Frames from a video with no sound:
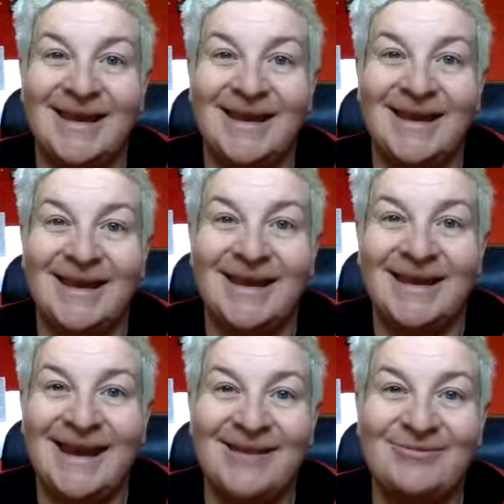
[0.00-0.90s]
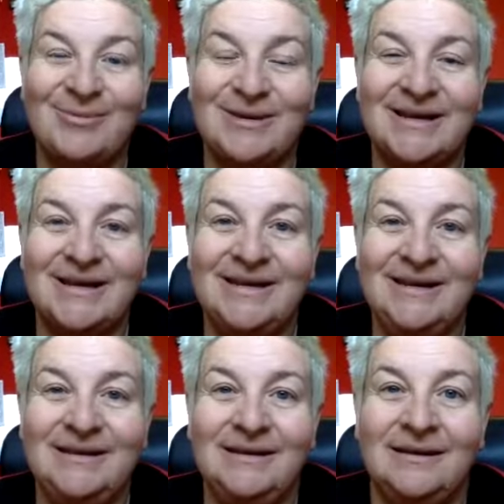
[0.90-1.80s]
Again,
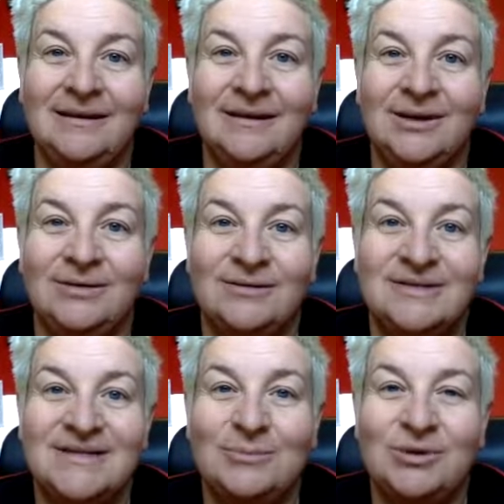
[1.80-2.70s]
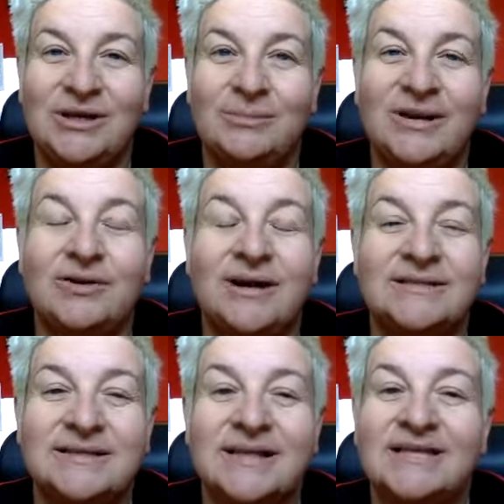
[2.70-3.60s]
everybody. You can see I'm looking a bit
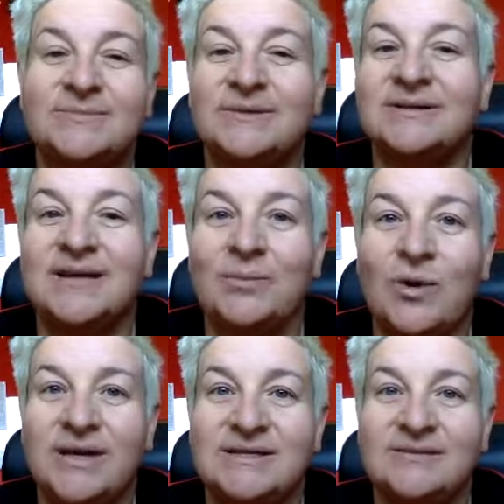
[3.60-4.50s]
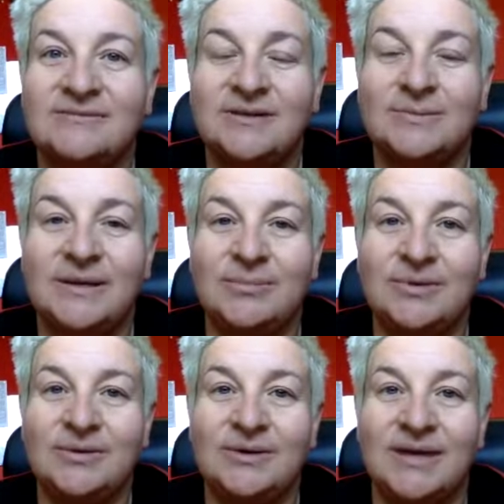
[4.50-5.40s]
crusty. That's because I'm waiting for the people
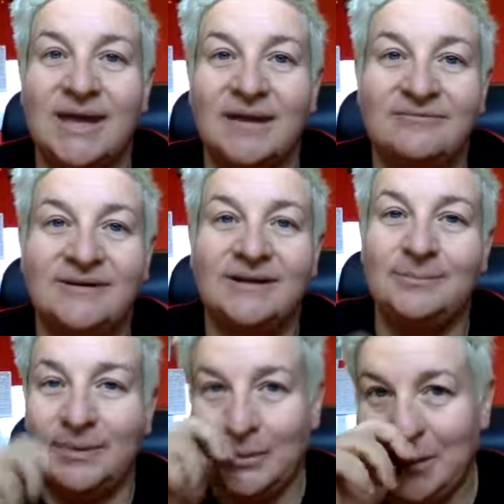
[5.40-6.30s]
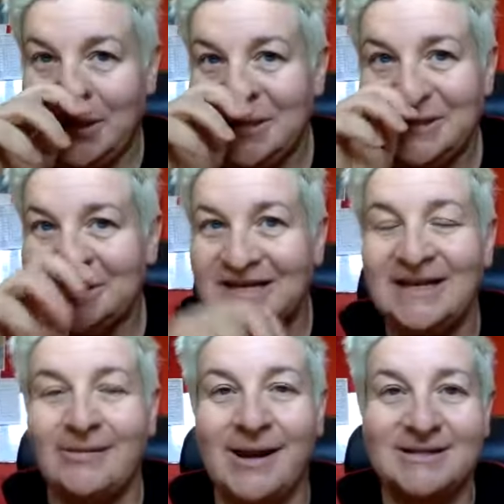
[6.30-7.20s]
who are gainfully employed to
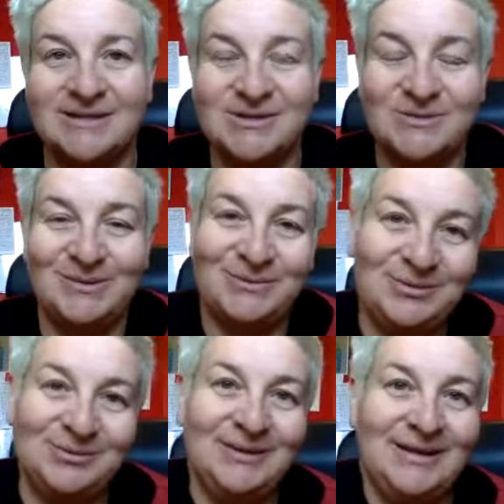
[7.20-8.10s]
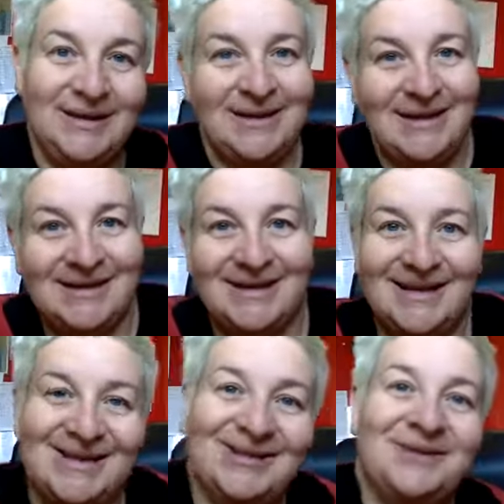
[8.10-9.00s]
clear out of the swimming pool, and then I
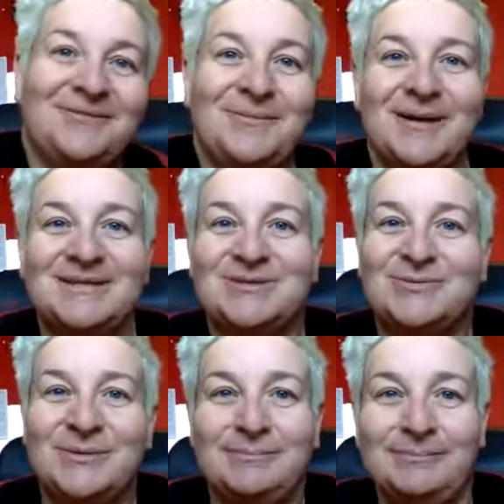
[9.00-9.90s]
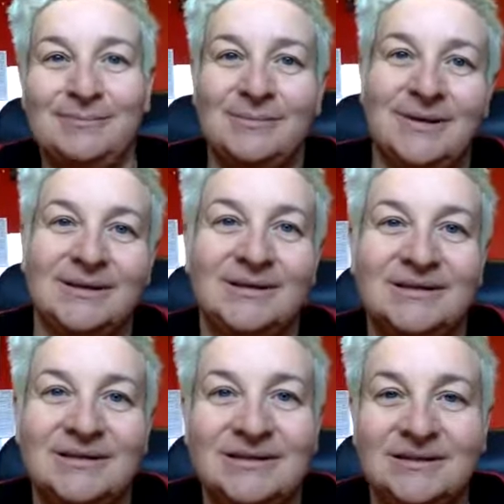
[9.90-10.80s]
can go for my swim
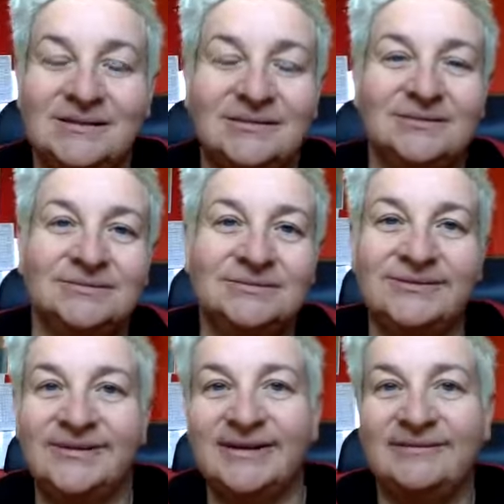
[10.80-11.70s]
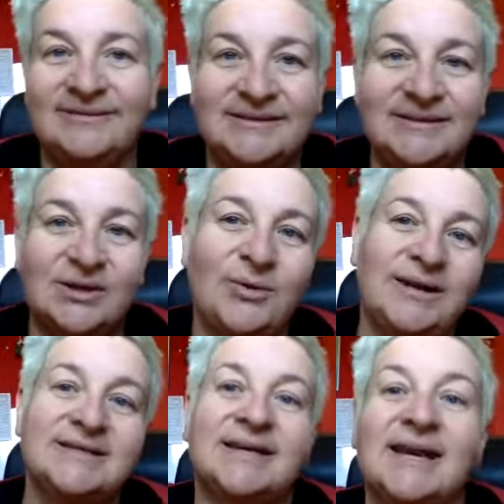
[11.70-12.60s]
and look all revived and
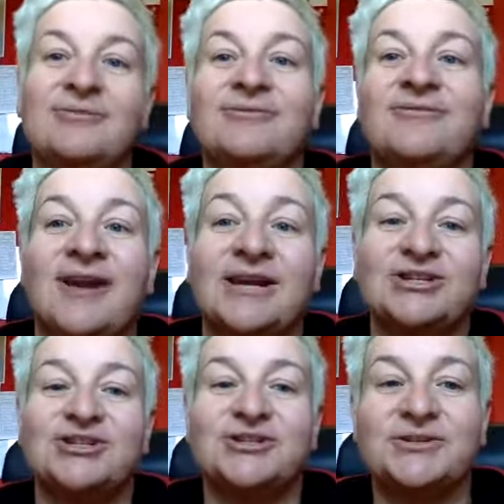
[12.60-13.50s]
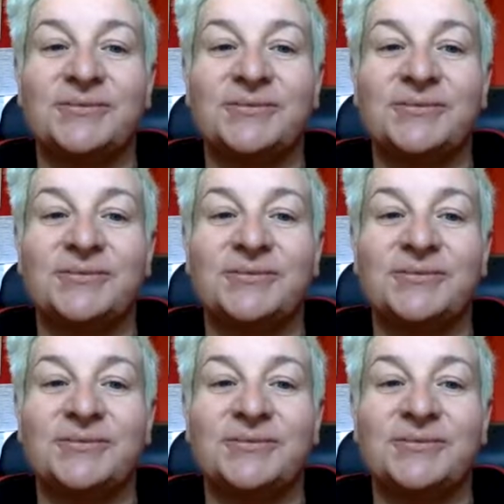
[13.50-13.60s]
aquatic and refreshed.